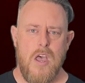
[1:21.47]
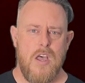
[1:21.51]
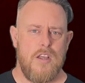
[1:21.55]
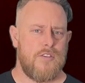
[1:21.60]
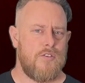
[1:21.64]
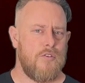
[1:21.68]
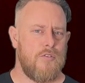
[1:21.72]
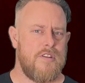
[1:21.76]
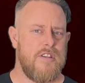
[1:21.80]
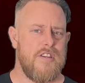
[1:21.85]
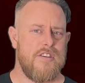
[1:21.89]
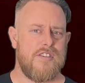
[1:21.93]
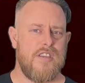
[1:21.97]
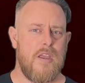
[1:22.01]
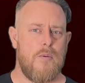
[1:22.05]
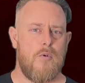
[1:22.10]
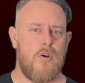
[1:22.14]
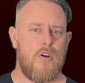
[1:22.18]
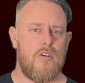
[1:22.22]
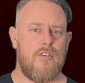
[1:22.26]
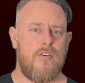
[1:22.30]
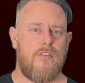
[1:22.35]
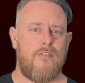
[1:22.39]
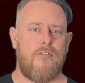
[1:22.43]
Talking to
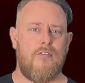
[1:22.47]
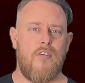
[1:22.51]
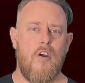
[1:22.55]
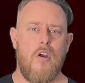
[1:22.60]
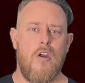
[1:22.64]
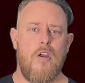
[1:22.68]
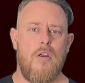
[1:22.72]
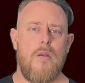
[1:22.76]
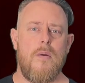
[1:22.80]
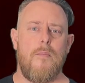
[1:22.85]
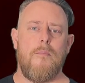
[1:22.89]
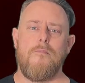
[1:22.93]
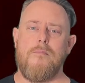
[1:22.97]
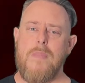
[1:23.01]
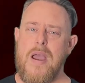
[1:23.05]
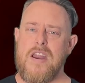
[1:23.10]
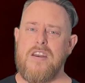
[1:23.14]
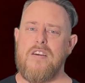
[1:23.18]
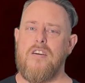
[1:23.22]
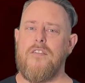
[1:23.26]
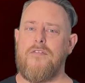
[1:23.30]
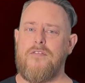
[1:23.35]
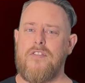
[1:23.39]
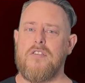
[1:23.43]
someone on the phone
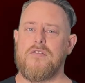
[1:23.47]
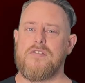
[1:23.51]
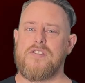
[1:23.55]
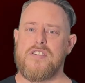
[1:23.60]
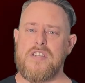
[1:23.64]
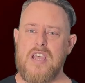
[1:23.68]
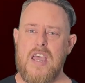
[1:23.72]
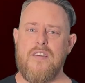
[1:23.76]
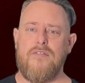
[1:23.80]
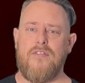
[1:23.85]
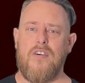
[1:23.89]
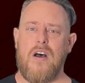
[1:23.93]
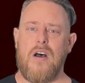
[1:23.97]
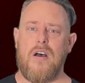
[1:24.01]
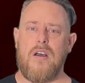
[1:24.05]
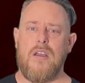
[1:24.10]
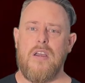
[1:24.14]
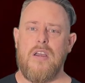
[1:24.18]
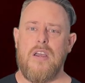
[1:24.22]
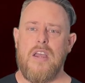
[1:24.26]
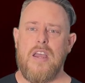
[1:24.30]
made her feel safer,